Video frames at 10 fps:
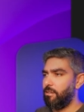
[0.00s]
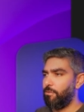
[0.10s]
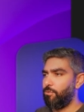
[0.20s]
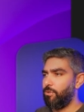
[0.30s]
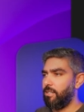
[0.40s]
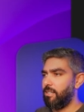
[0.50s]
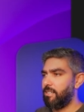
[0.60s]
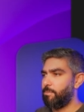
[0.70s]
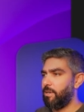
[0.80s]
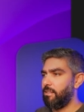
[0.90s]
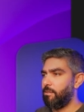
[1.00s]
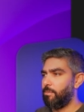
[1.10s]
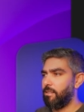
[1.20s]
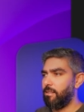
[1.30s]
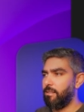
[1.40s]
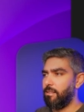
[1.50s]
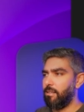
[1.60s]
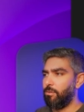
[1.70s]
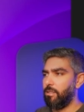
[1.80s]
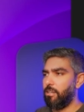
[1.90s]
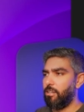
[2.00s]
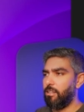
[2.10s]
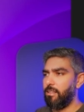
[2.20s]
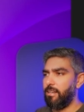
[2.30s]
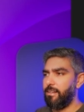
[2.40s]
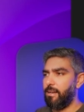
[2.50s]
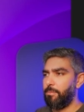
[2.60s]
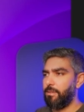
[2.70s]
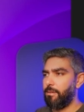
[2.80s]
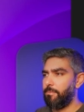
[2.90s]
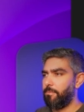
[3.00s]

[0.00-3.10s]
if we expand the button, it will all adapt.